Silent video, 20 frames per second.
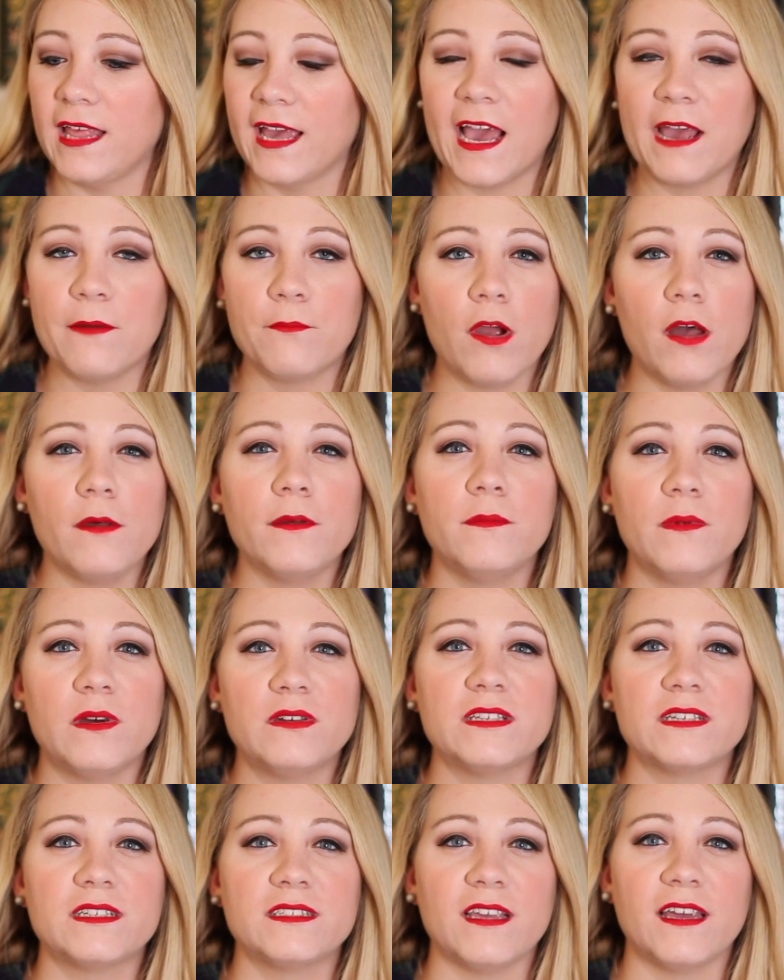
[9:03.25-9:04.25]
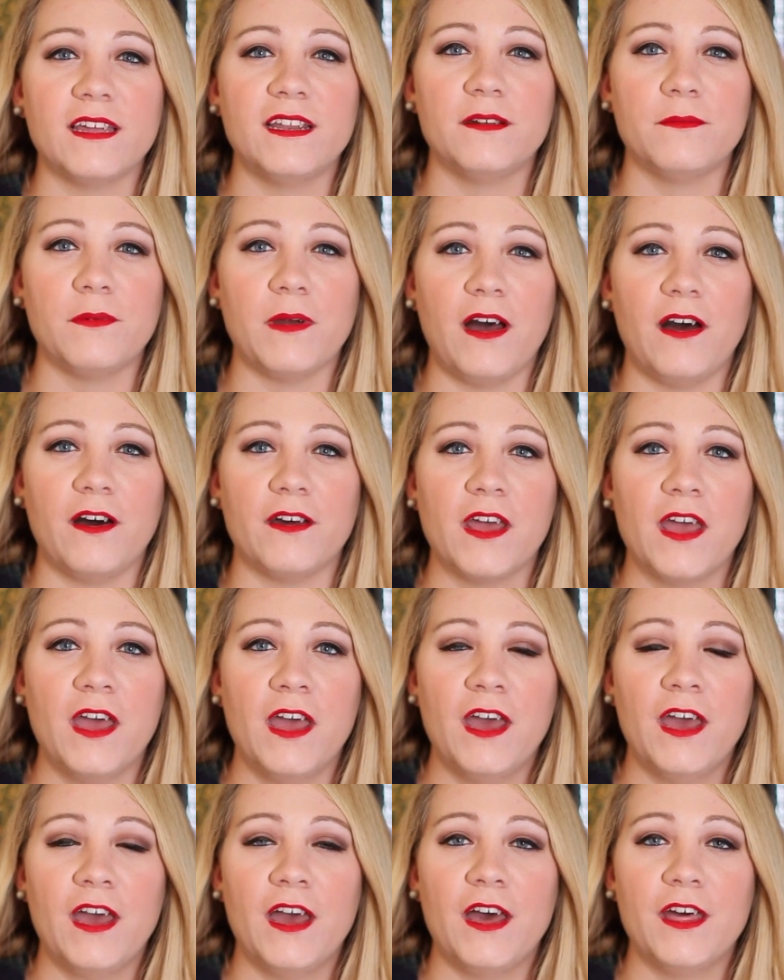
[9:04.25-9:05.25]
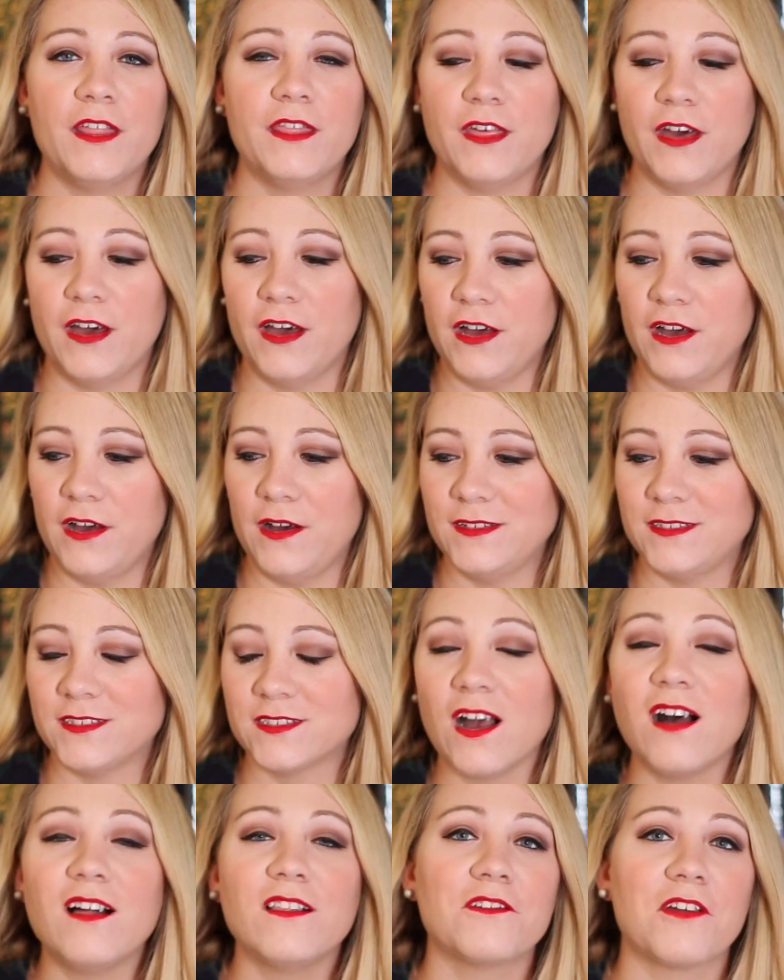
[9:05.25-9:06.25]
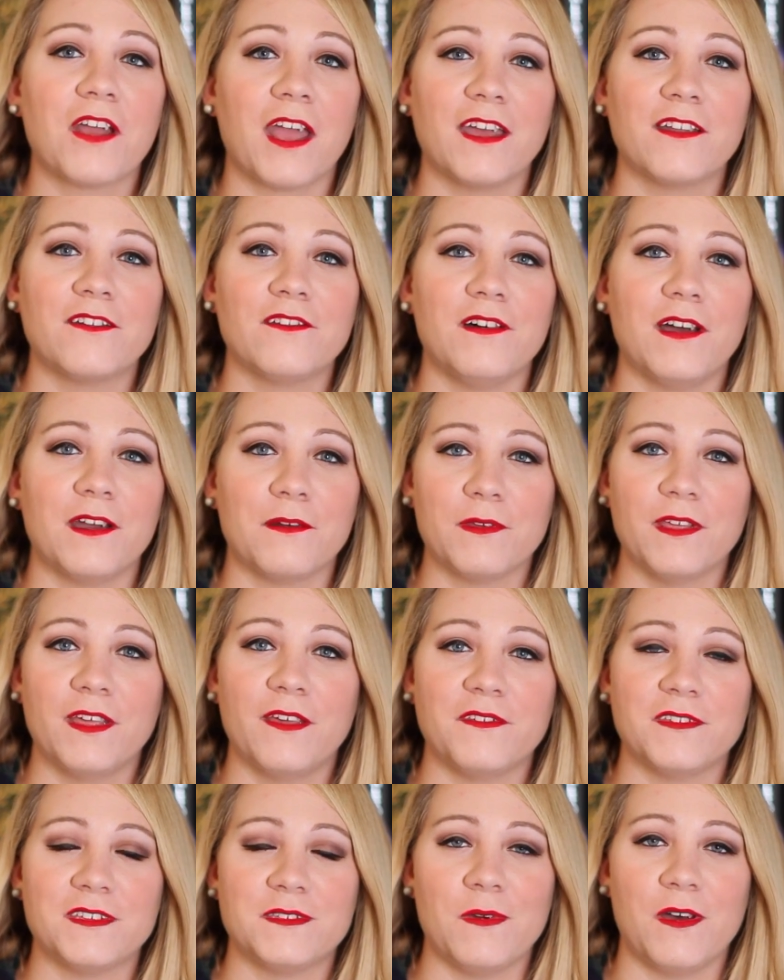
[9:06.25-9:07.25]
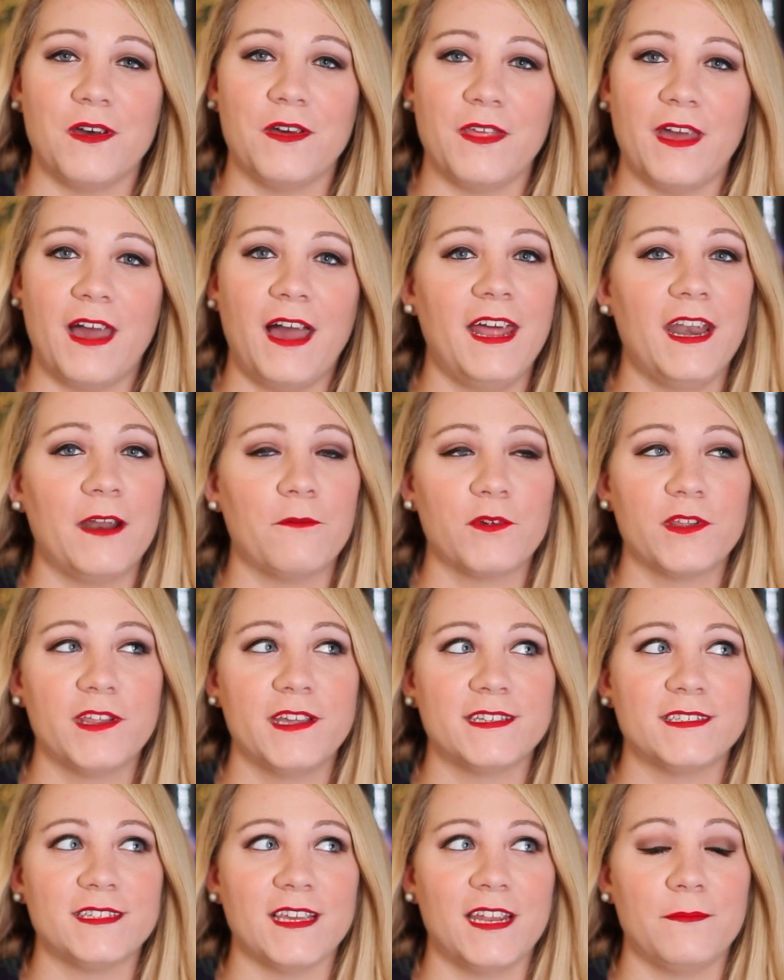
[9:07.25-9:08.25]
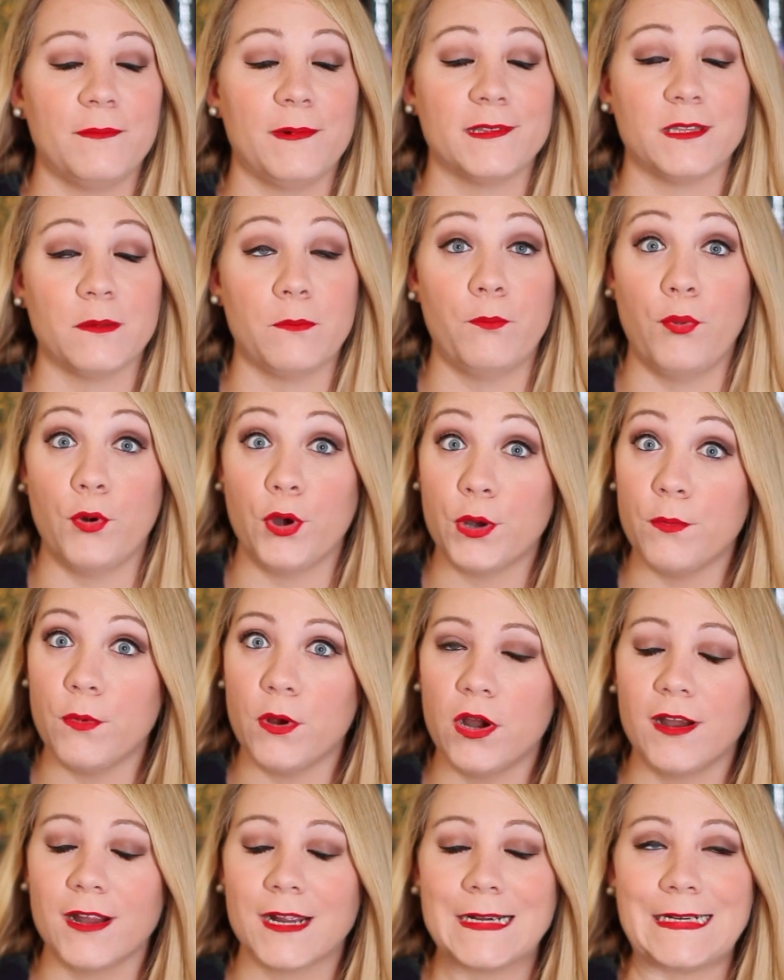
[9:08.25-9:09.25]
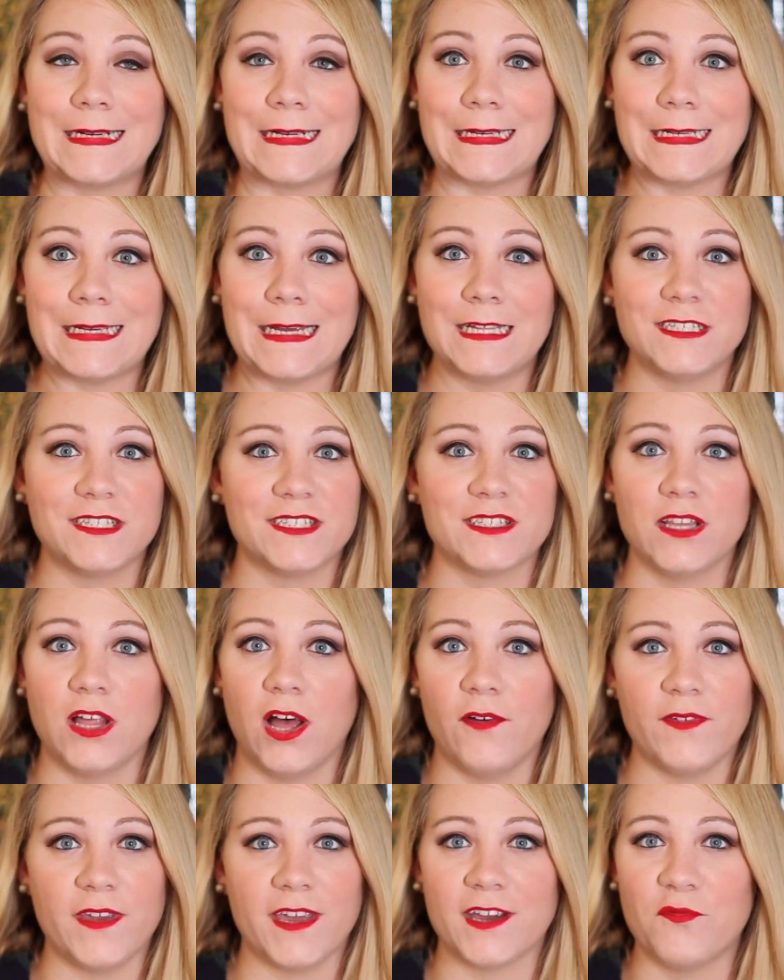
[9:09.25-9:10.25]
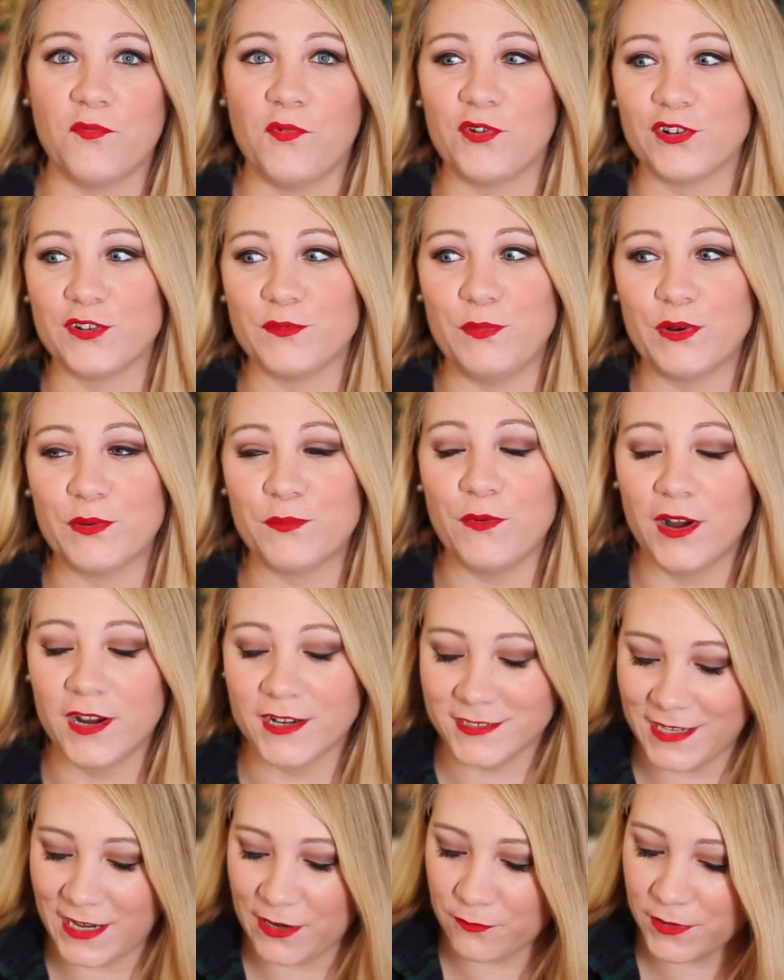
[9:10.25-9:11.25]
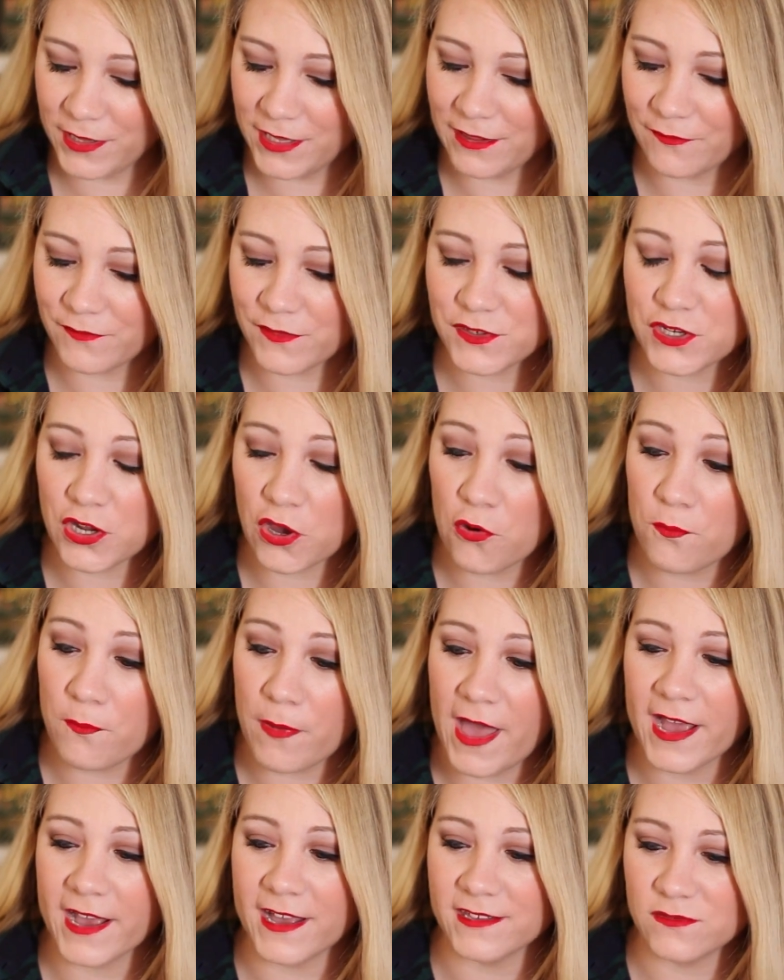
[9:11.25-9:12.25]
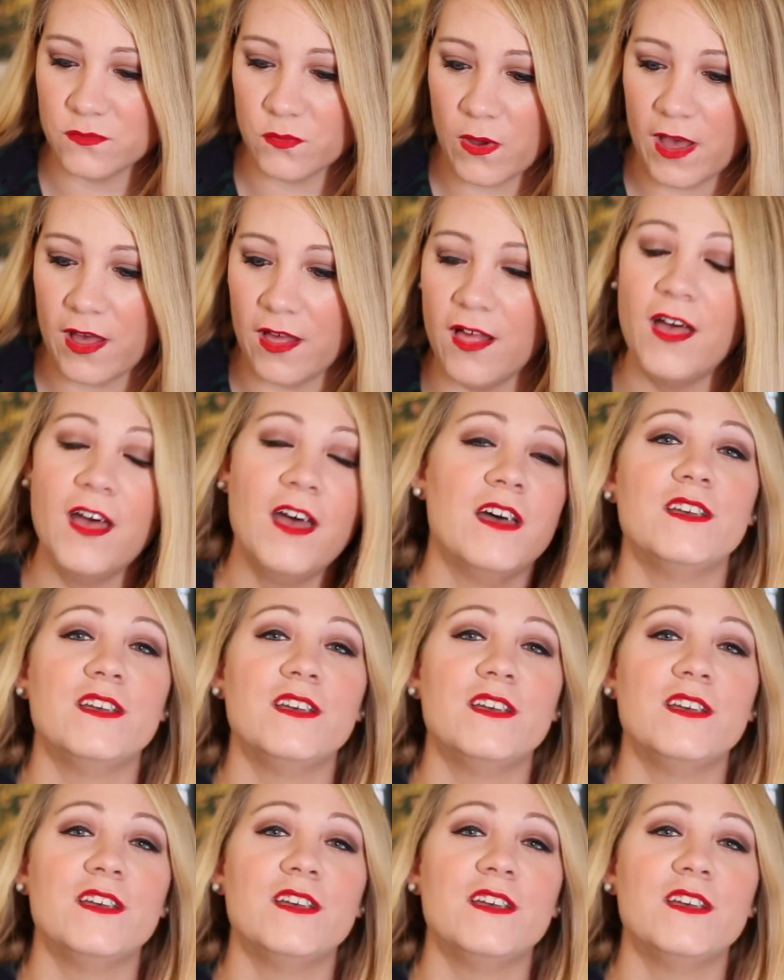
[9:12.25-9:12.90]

Like, I'm probably most excited about the Scholar candle. I really love the smell of that, and I'm really excited about the bookmark. I just love Ink and Wonders bookmarks, and I really love the tote bag as well.